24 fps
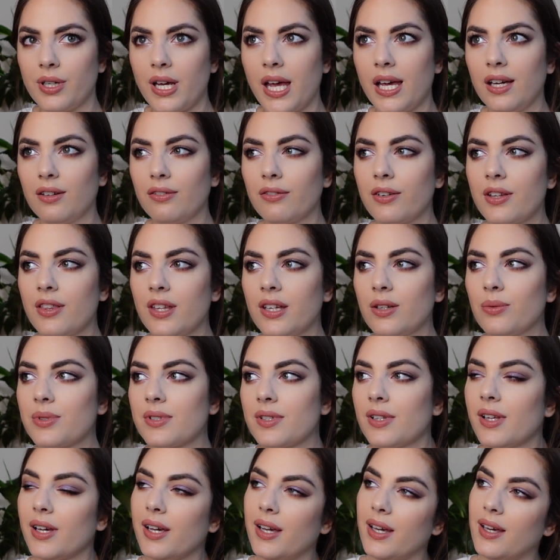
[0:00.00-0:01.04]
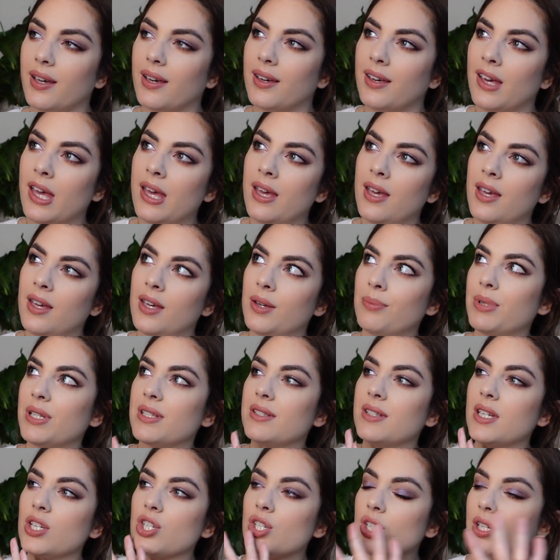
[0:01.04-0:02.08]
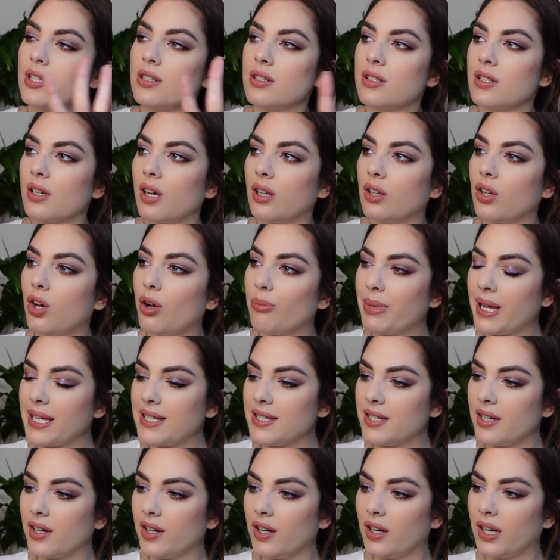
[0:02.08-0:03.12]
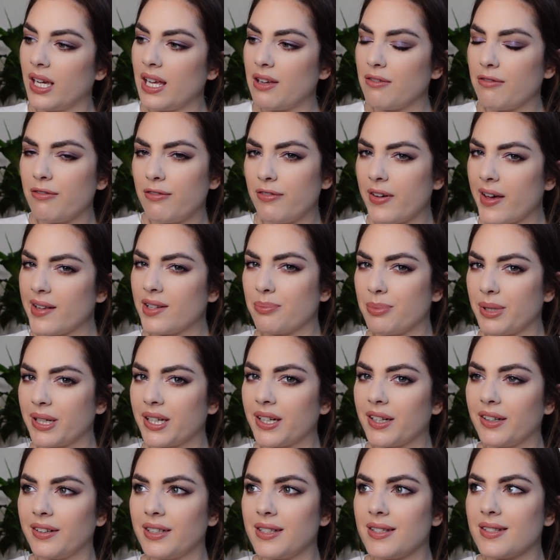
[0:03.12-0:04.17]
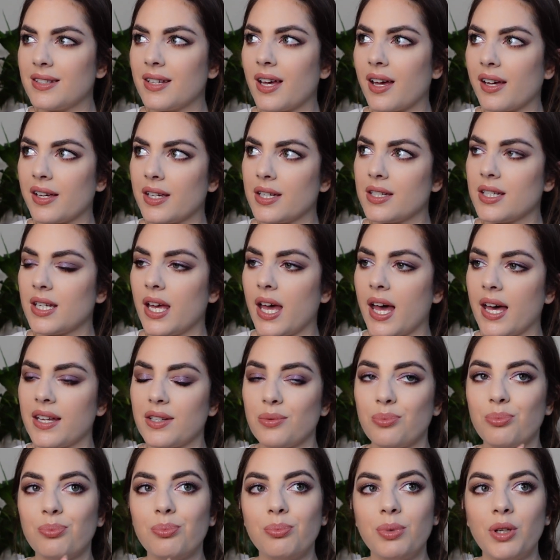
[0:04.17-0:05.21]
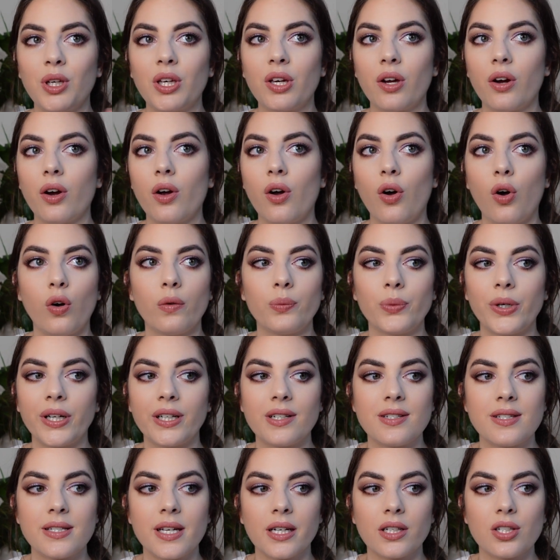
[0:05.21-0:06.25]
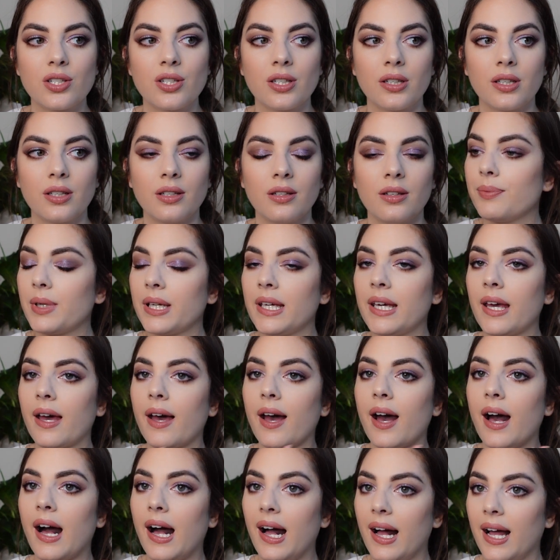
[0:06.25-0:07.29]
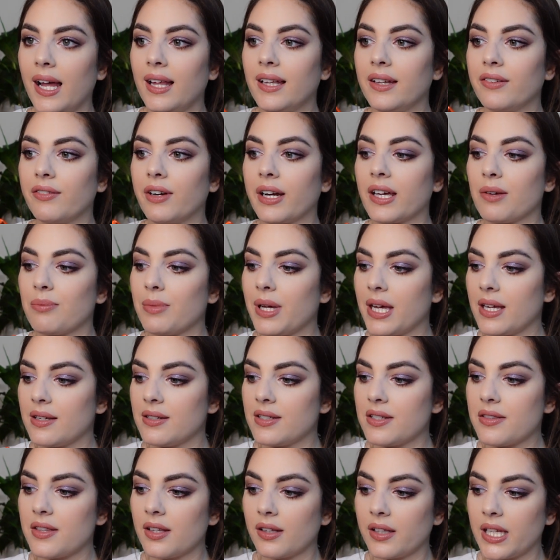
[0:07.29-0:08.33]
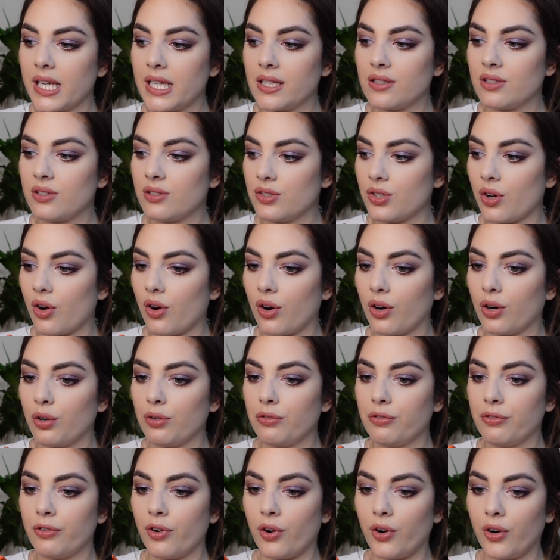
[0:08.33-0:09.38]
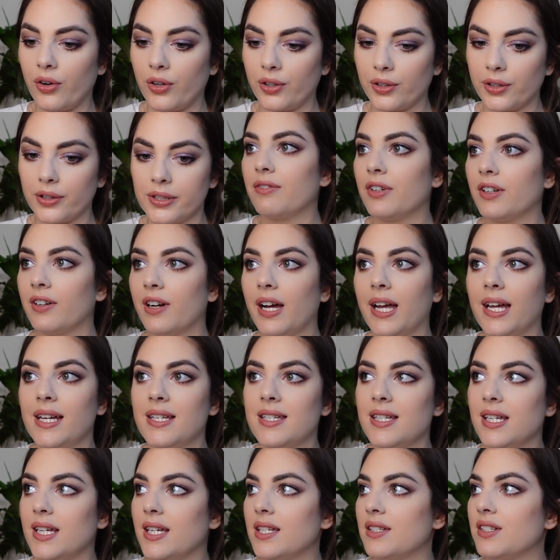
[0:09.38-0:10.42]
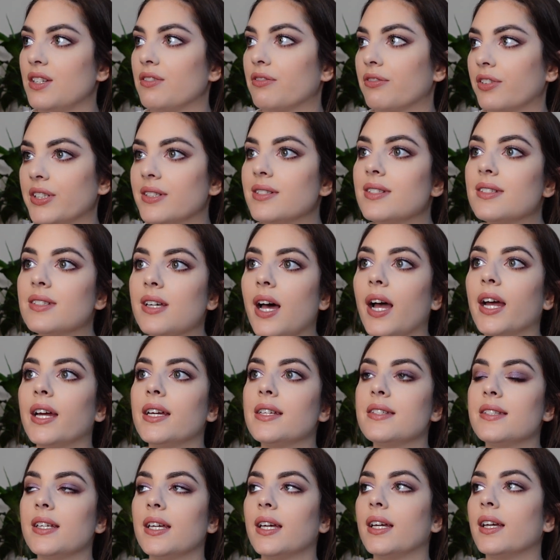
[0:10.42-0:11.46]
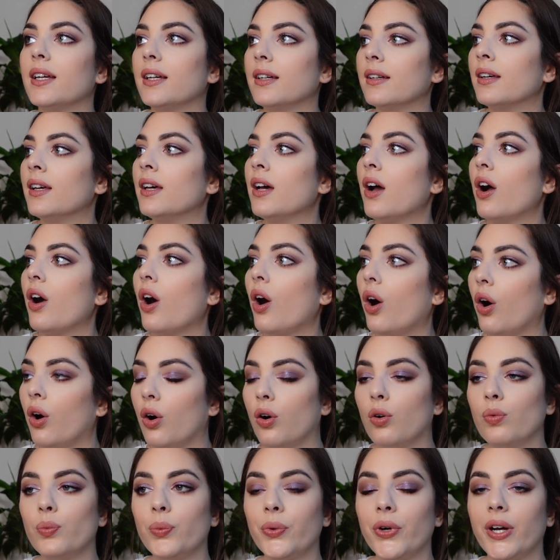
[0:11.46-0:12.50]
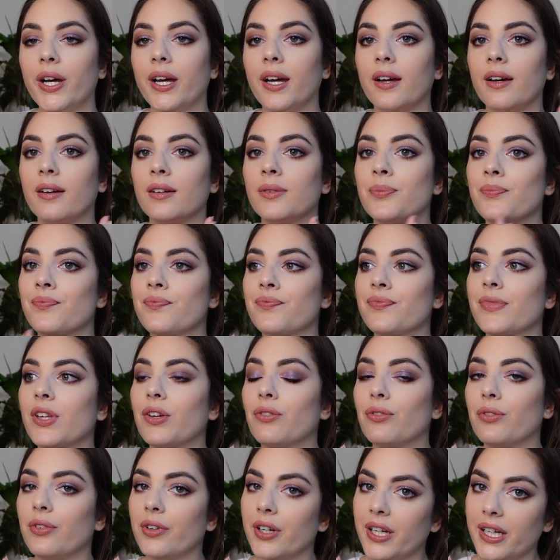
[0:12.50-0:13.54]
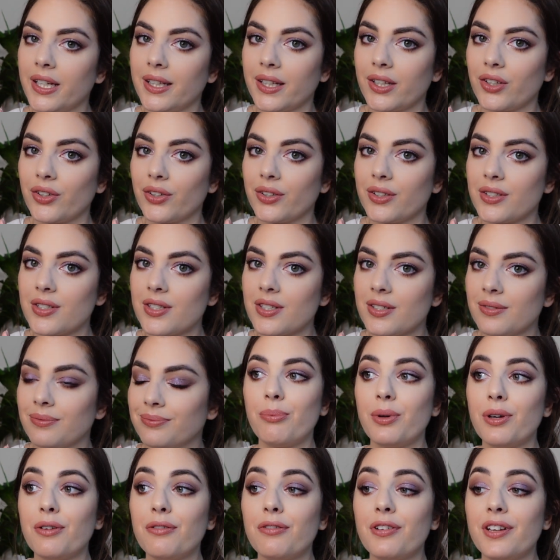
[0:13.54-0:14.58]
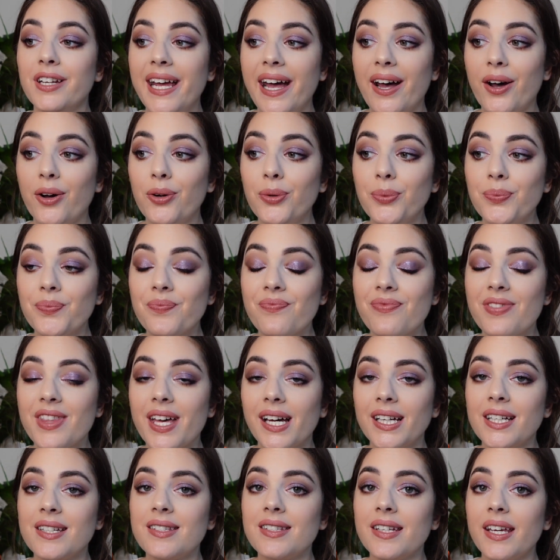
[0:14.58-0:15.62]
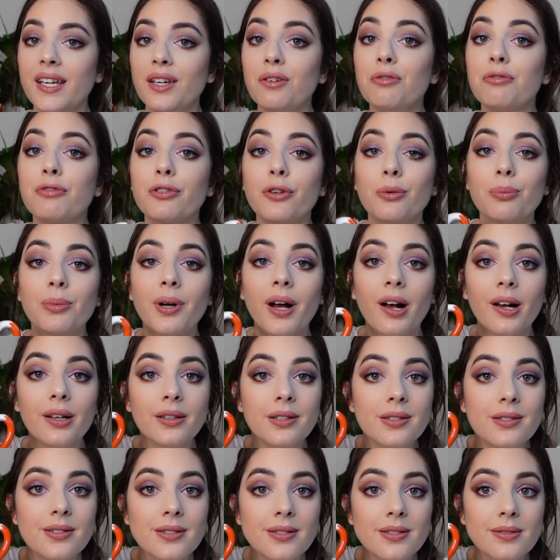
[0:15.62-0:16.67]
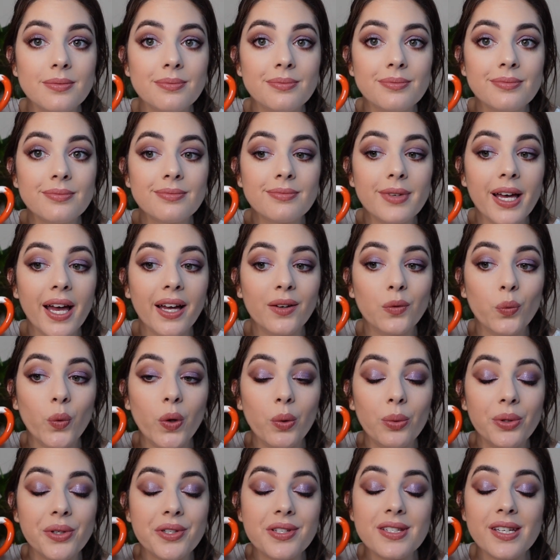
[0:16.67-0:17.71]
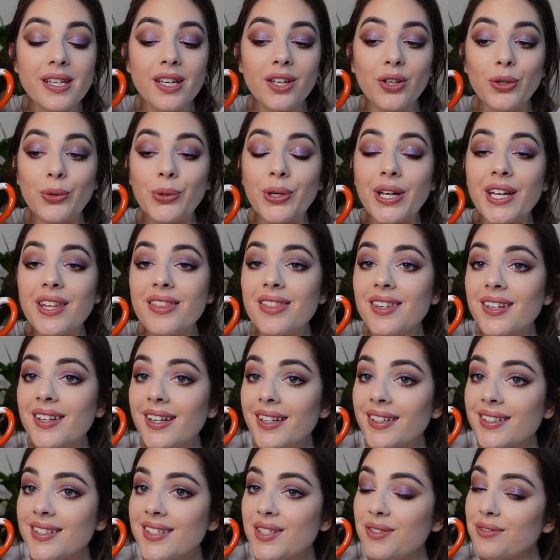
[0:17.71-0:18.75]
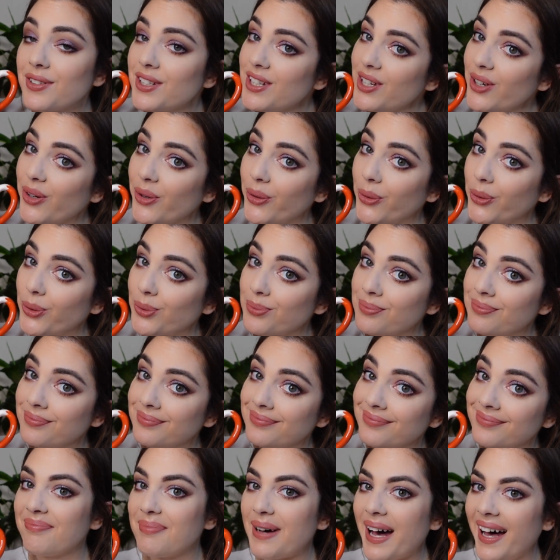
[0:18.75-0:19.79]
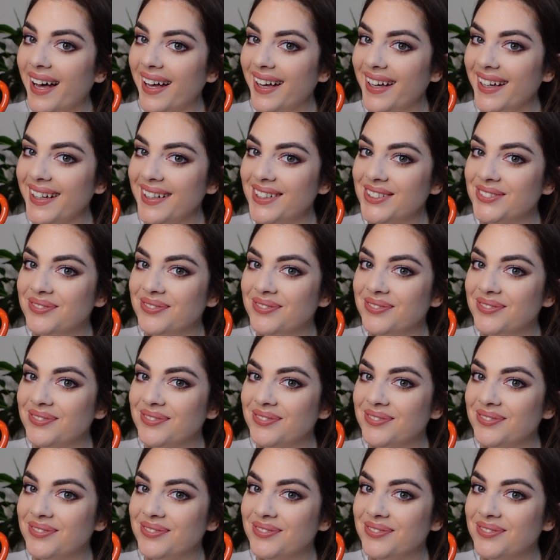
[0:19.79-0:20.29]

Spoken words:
Everything was like positioned a lot better, it felt bigger inside, it had a bigger homeware section. But yeah, highly recommend the Leeds store for variety, different sizing, homeware, really good. But for now, that is it from us, and we will see you in the next video. Bye!